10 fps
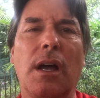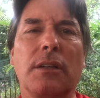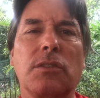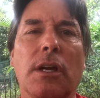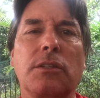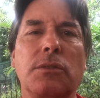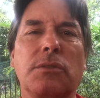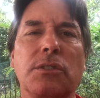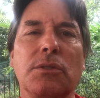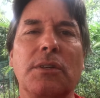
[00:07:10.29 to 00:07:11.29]
I'll talk to you
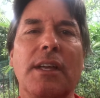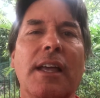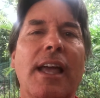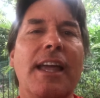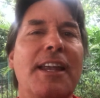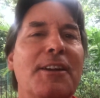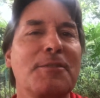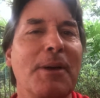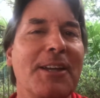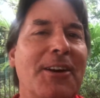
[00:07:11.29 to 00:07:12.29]
soon. And
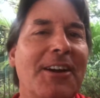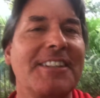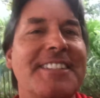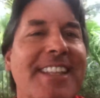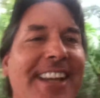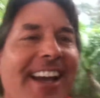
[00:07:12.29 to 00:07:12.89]
here's my guard saying